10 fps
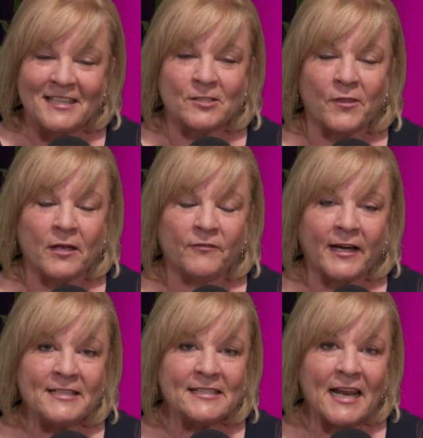So the
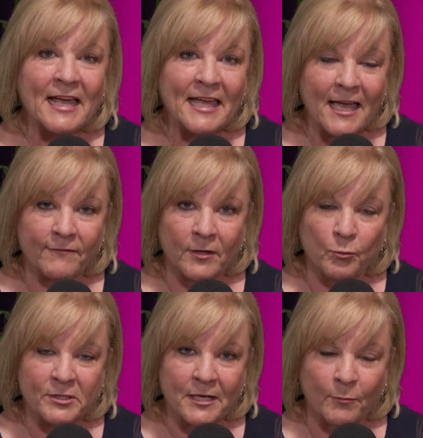advice that I gave him
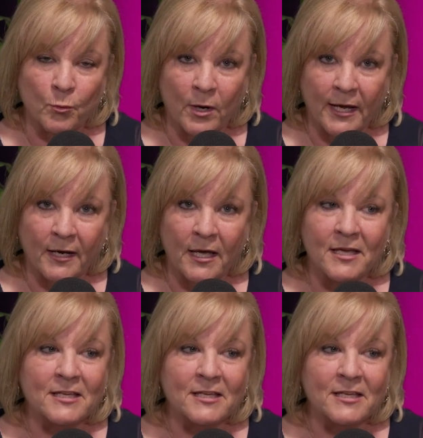was number one,